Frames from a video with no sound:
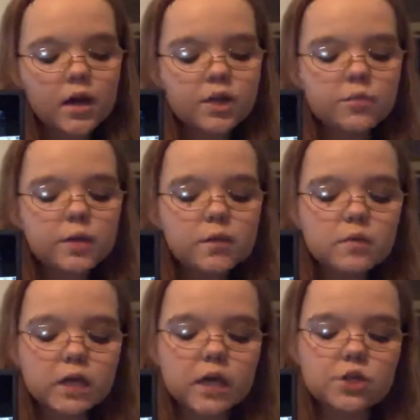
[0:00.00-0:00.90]
Human
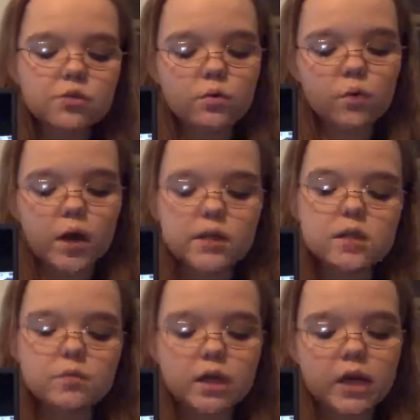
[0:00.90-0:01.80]
communication requires
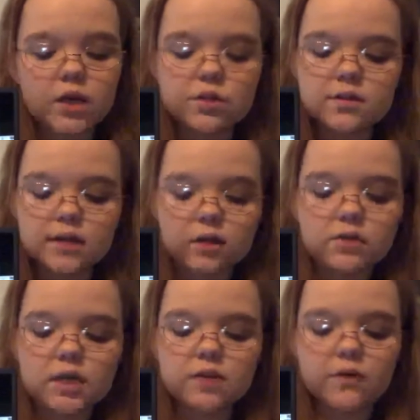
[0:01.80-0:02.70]
communication skills
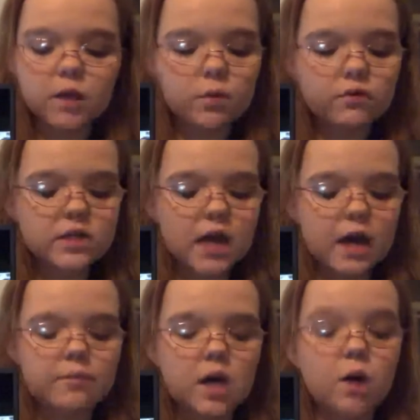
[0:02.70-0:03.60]
that develop over
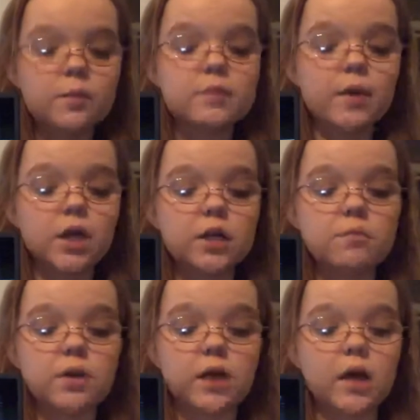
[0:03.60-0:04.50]
time to help us better
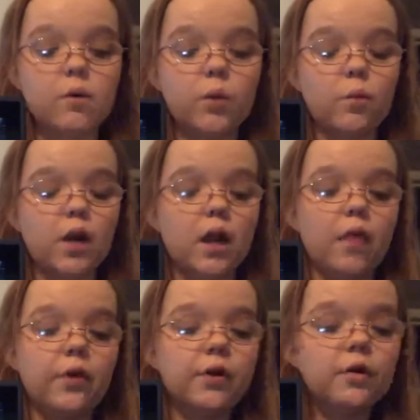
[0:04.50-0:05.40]
communicate with one
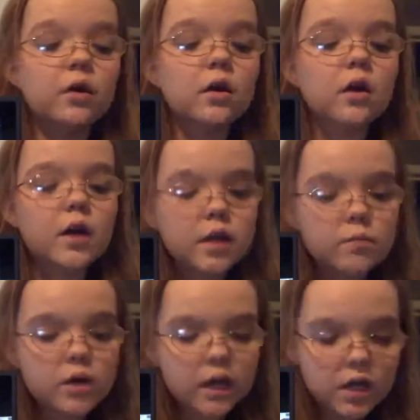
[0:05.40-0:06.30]
another.
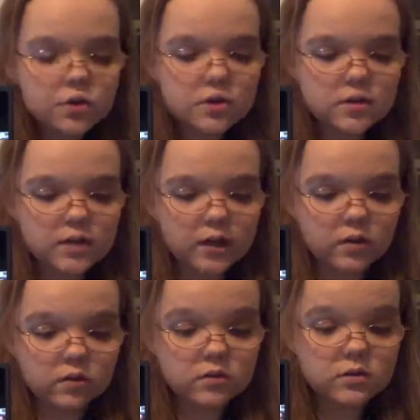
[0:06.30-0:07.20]
Communication
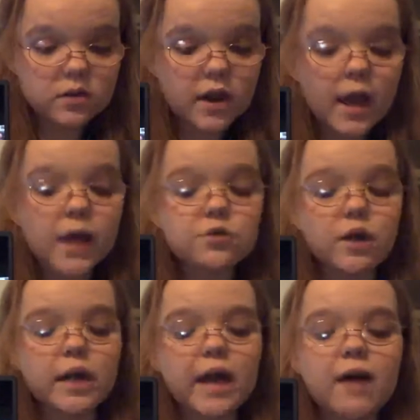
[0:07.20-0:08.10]
skills and
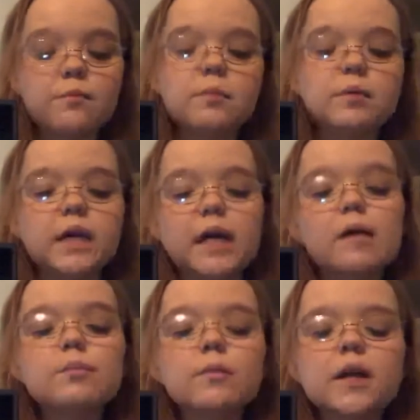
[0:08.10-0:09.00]
training have been being
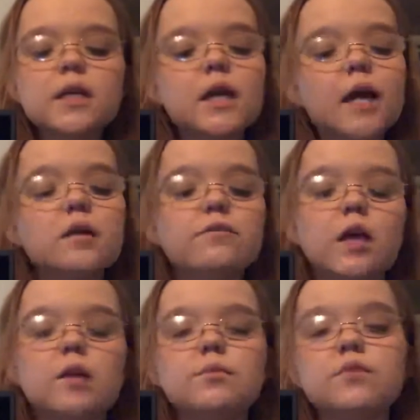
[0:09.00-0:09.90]
implemented and
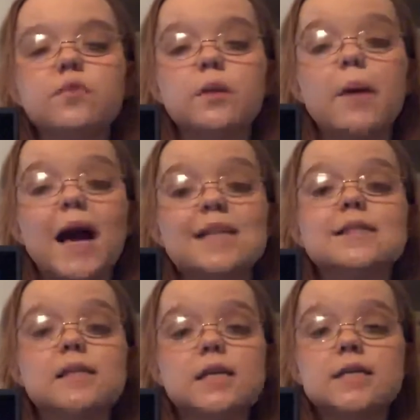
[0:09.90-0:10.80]
developed for the
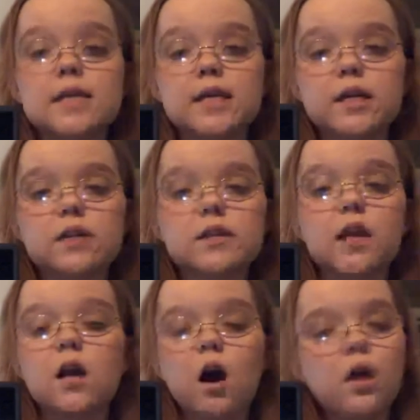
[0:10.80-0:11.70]
past 60 years
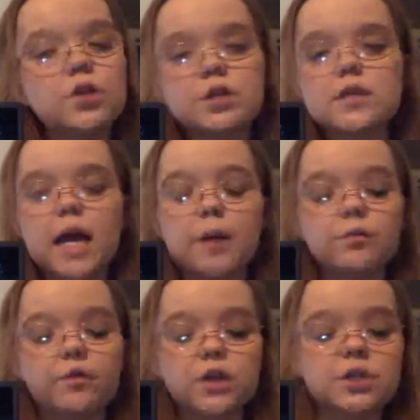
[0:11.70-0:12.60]
in colleges and
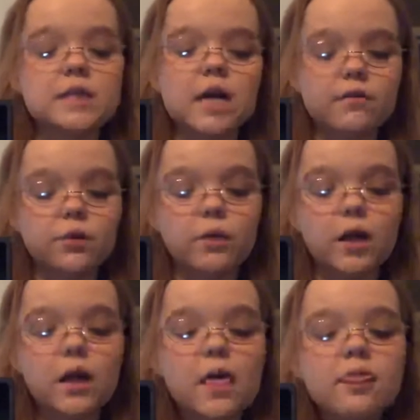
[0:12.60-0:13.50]
professions everywhere.
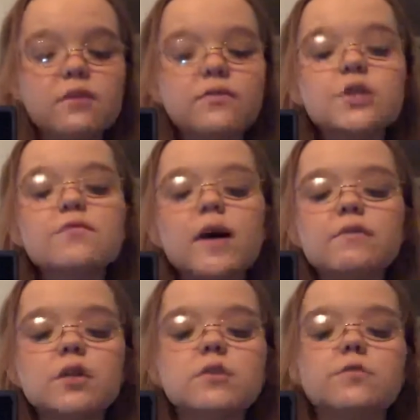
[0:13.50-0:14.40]
The first 5
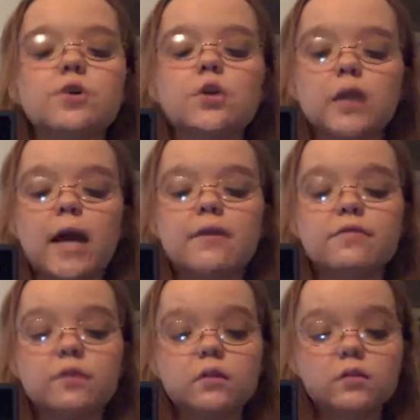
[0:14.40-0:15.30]
years of your
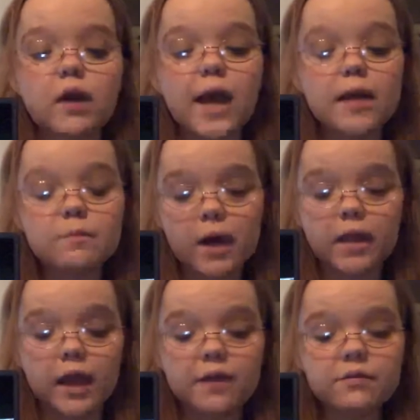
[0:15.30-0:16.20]
life and my
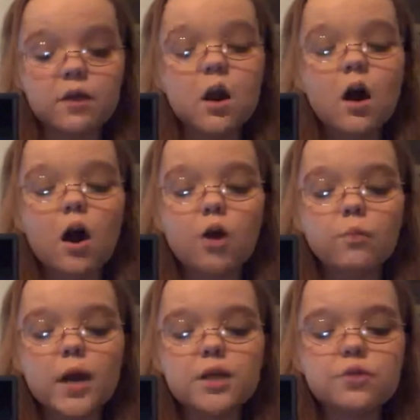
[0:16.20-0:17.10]
life are
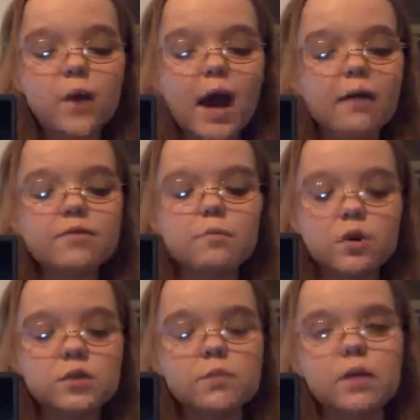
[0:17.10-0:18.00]
when you have the
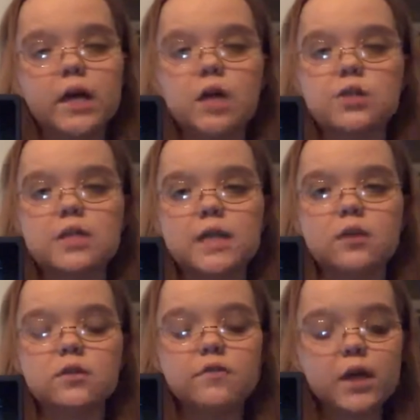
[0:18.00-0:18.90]
most communication
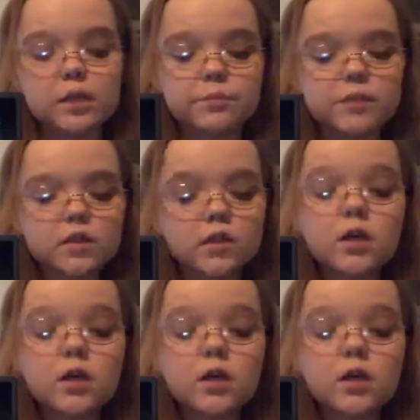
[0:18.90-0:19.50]
skills developed.